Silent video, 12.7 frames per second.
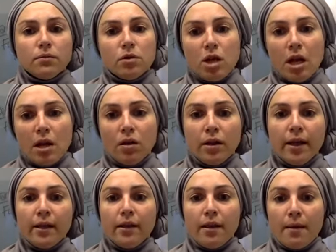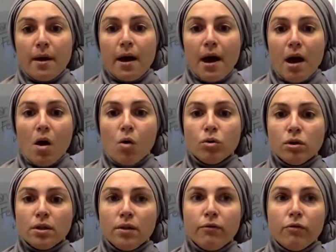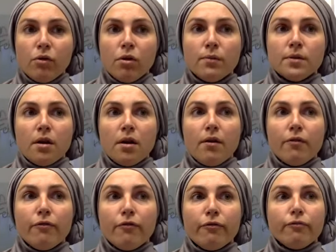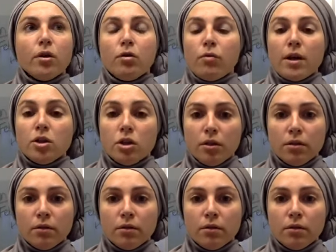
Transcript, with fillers: channeling them out in forms of aggression.